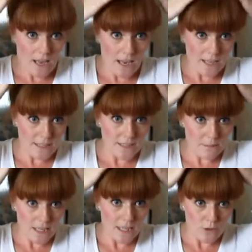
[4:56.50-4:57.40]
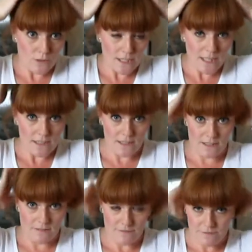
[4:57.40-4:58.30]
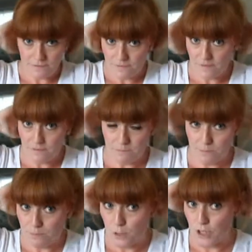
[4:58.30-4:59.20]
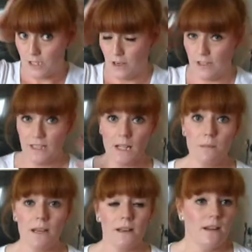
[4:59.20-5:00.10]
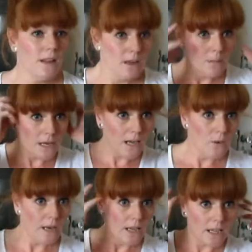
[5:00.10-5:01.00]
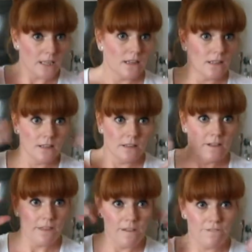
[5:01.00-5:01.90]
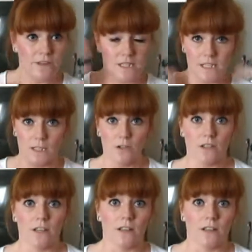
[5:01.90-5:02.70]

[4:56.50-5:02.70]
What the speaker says: and make it all neat and push it down a little bit. But I quite like the fuzzy look.